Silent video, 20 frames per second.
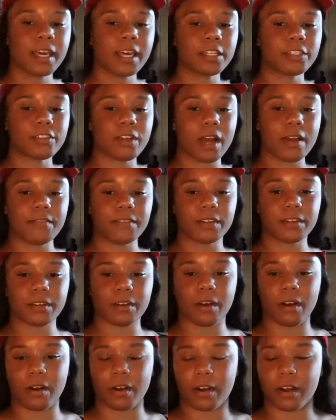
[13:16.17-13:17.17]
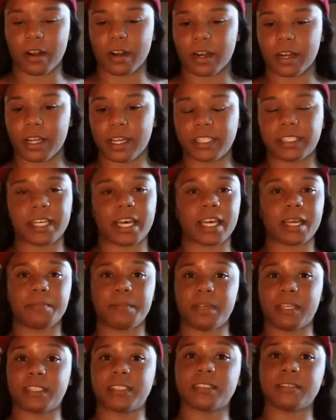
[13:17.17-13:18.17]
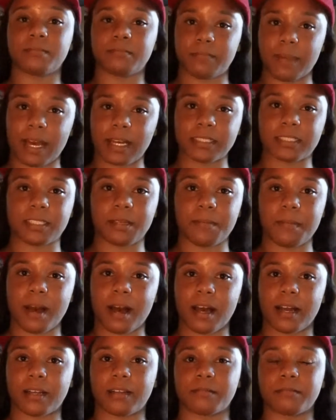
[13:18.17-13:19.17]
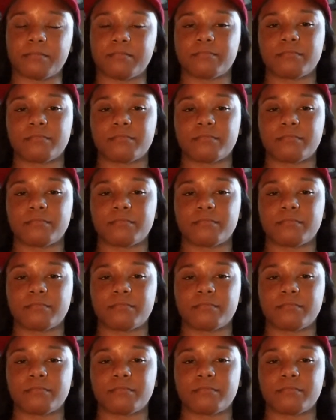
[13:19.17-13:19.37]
He driving a car. He taking me back to my